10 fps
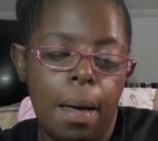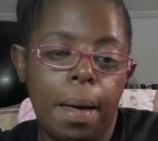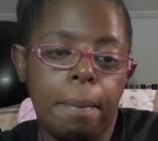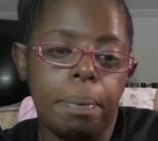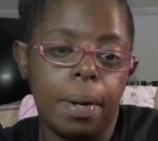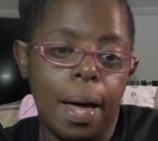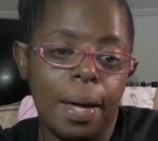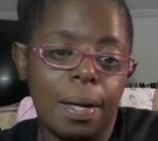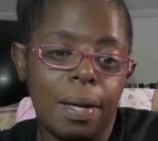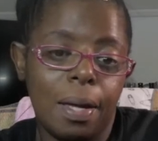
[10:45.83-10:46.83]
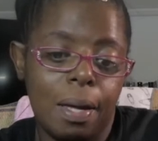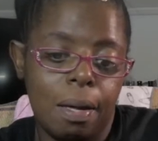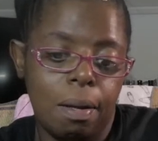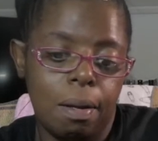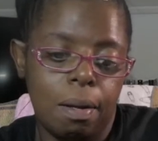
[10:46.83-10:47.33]
a black
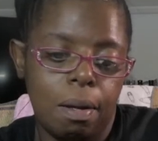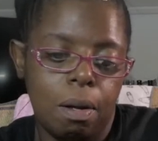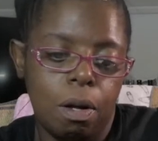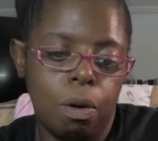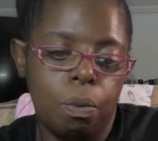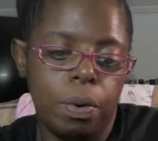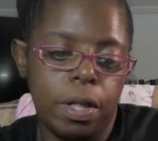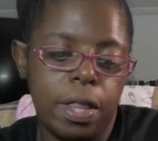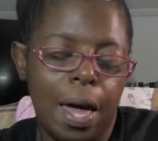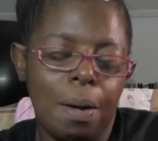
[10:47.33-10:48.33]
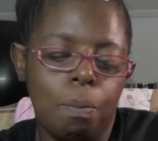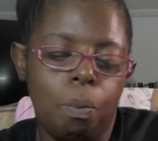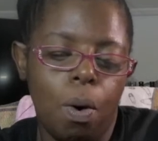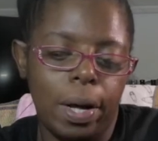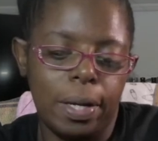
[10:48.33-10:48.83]
ink with a
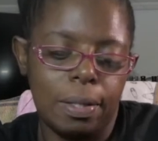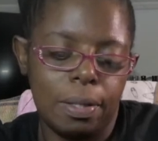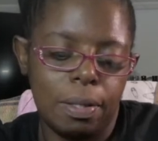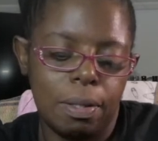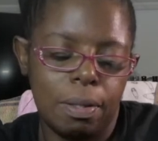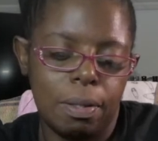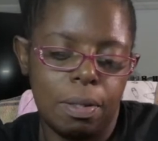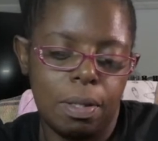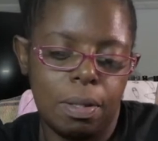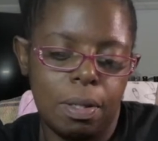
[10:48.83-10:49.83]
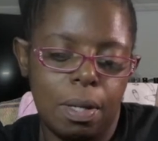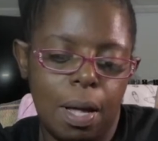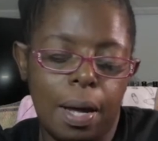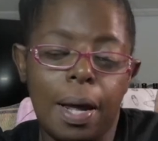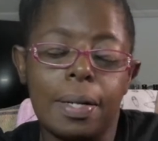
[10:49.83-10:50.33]
white,
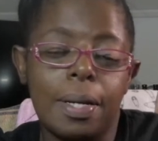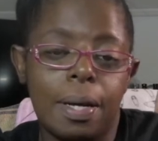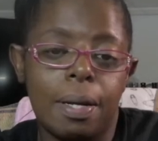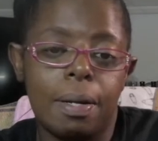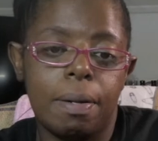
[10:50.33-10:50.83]
and I did.